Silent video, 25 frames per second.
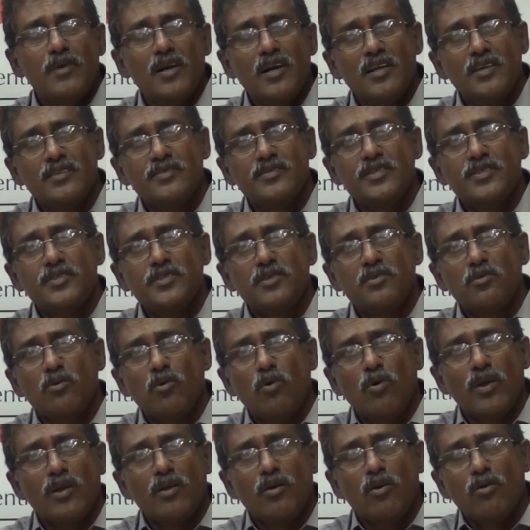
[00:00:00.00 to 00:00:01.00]
liberalization
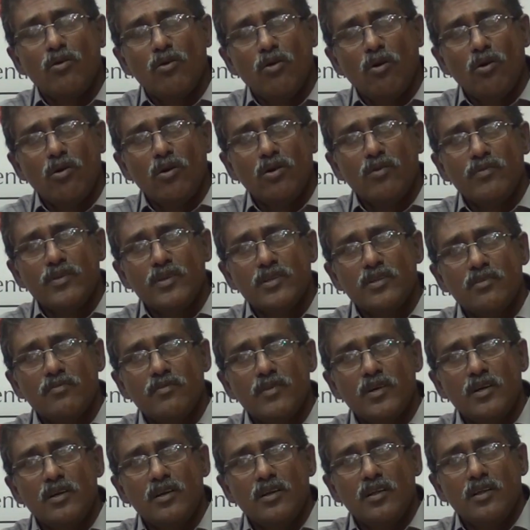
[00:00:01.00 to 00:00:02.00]
going on all over the
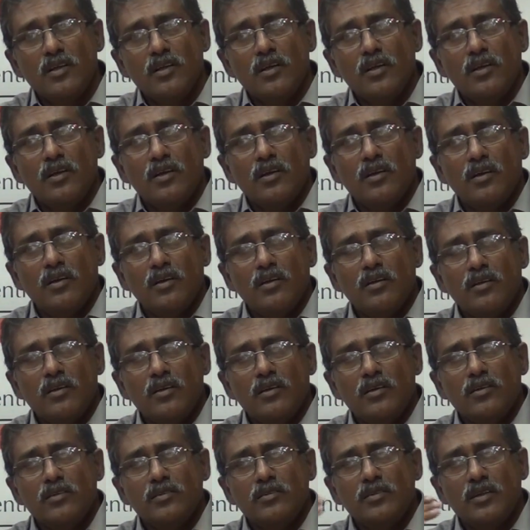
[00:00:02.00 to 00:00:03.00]
world,
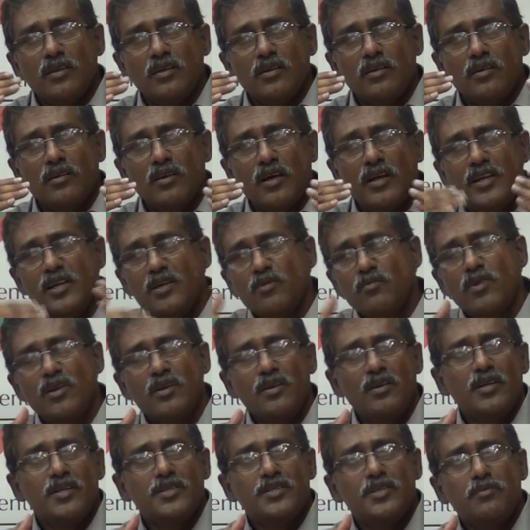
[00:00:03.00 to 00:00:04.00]
and the
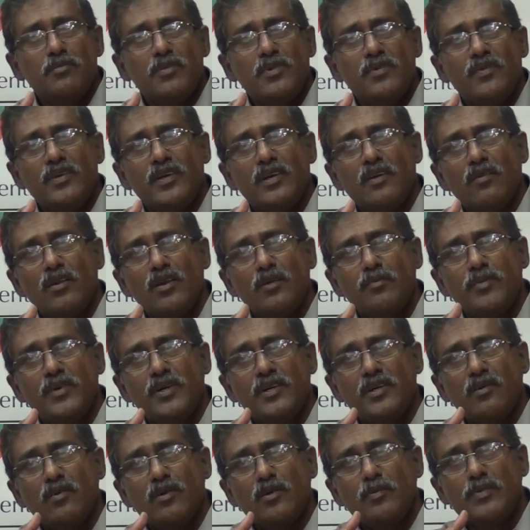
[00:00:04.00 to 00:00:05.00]
unequal relation between development
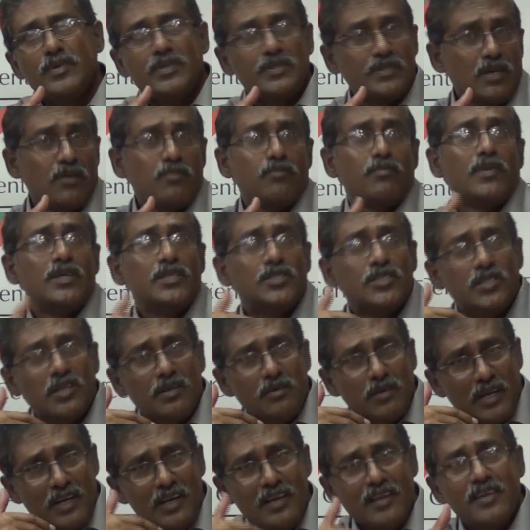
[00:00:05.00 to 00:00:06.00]
and development became much
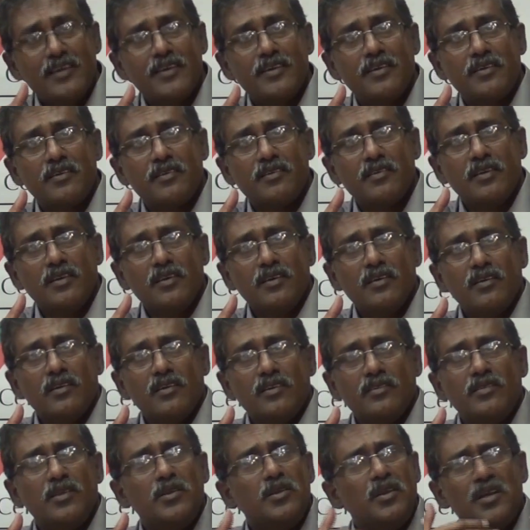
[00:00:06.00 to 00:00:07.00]
clearer.
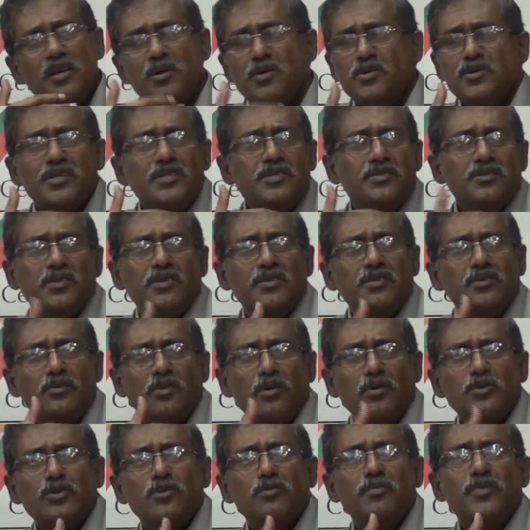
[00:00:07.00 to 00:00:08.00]
The negotiations
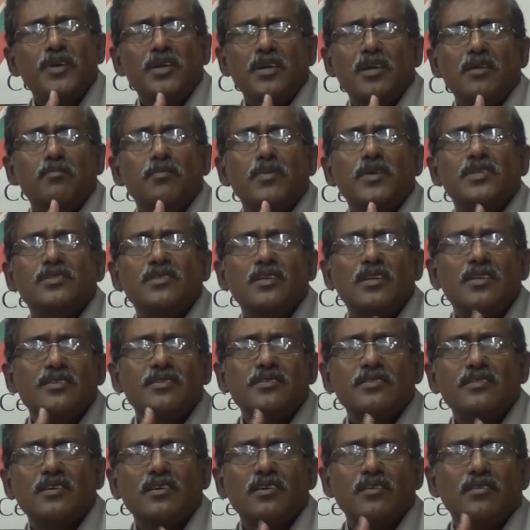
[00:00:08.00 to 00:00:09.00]
also became much
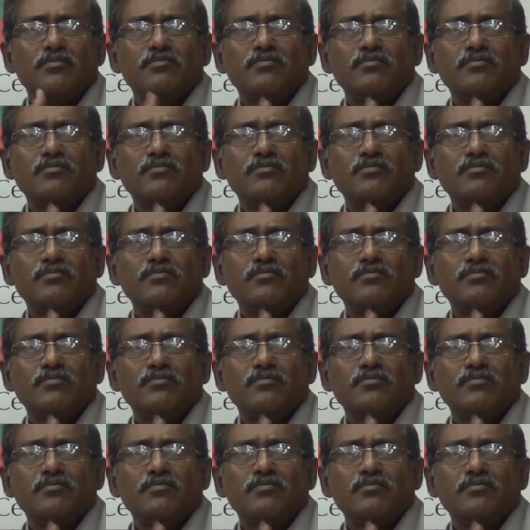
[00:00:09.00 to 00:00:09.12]
less